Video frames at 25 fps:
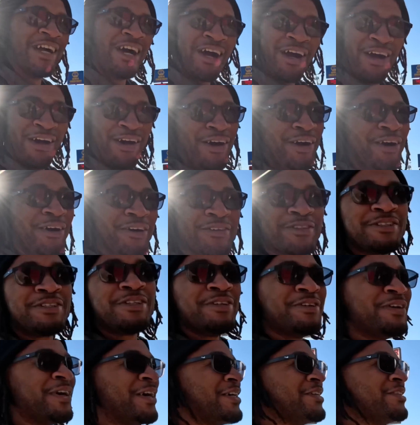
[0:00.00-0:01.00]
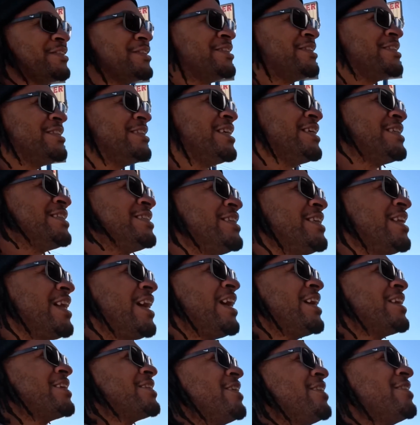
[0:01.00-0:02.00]
whole
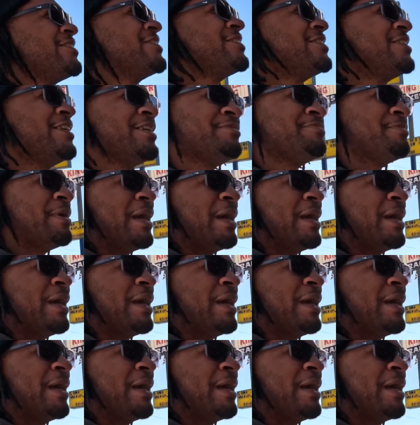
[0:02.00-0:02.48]
$260 on just